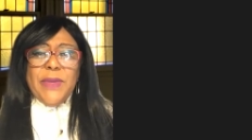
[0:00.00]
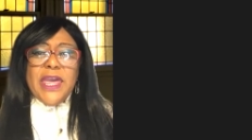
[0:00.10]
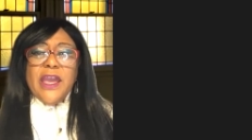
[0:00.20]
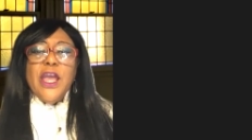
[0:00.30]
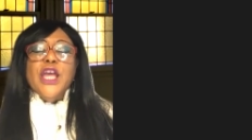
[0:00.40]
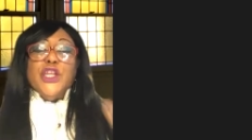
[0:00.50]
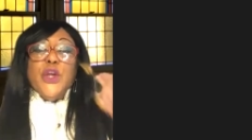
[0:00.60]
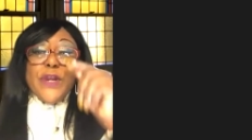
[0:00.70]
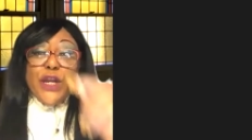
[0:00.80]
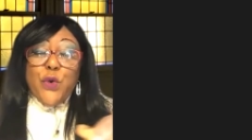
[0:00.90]
here to
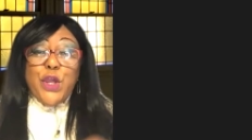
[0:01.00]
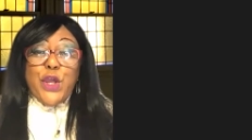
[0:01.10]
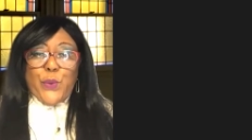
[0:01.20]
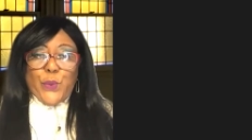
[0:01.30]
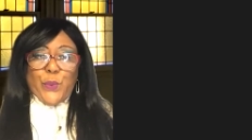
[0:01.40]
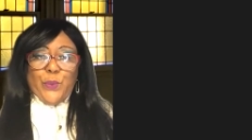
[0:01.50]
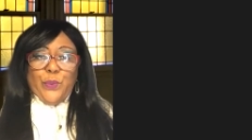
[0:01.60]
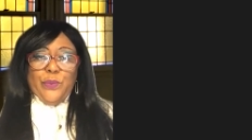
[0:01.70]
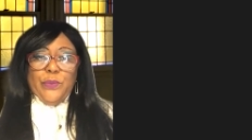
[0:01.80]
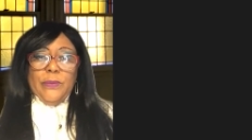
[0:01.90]
renew you.
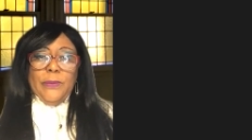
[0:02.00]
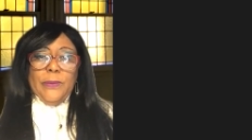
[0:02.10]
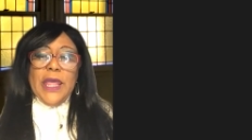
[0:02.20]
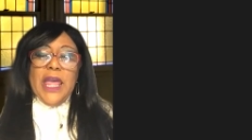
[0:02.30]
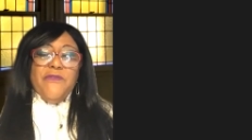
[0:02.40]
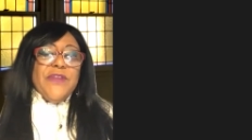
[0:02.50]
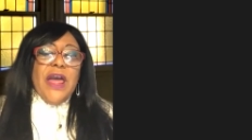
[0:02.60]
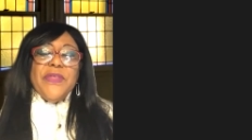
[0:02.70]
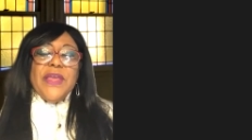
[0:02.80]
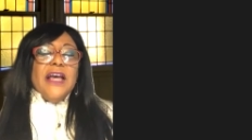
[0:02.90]
If
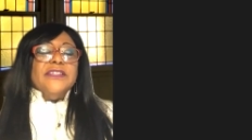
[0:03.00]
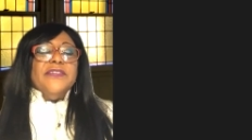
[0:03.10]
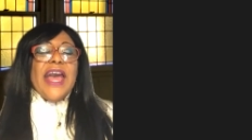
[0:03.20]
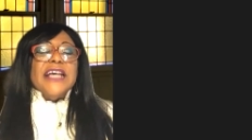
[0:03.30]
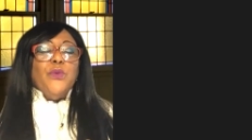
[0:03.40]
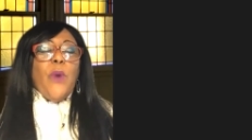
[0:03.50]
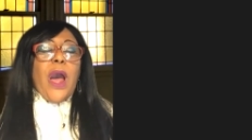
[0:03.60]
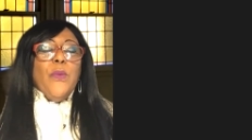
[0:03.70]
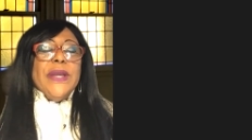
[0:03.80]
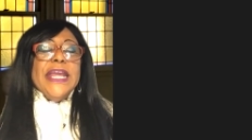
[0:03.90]
nothing else, that's
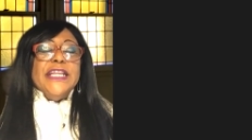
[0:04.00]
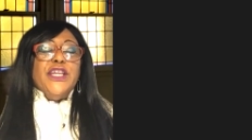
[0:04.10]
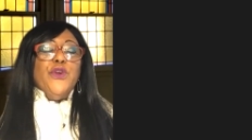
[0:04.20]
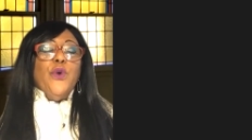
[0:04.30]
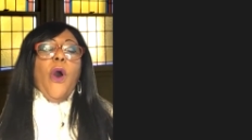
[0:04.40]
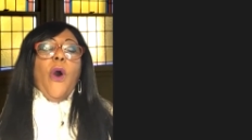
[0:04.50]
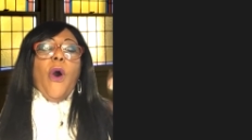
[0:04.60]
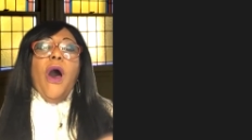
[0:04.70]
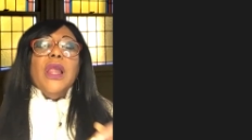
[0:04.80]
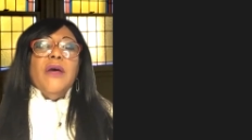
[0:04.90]
what we need to do.
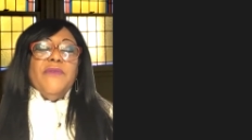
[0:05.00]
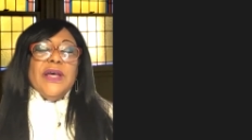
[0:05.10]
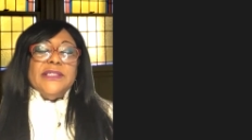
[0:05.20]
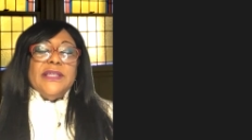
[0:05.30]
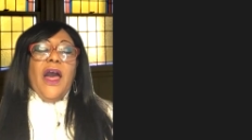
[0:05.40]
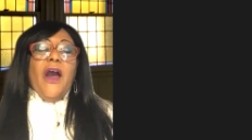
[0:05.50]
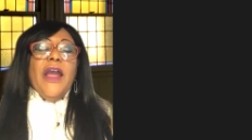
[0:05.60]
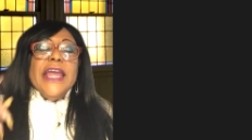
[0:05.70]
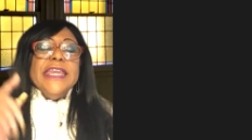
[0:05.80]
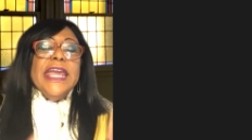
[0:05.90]
All of us are
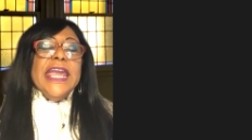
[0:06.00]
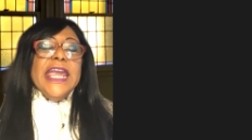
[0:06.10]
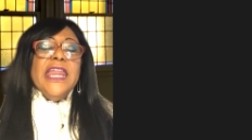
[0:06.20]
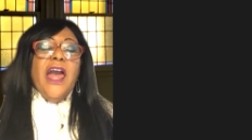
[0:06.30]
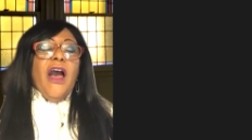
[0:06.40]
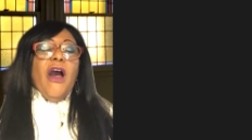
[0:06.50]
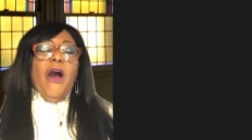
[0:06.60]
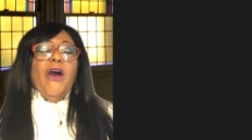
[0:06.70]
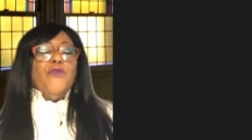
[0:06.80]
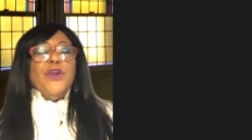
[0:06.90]
in need
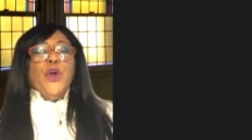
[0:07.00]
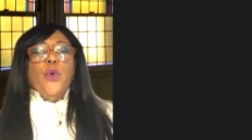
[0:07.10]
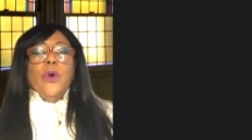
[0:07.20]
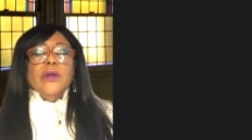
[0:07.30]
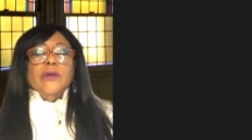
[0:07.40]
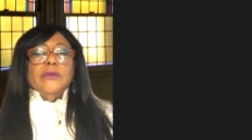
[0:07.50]
of renewal.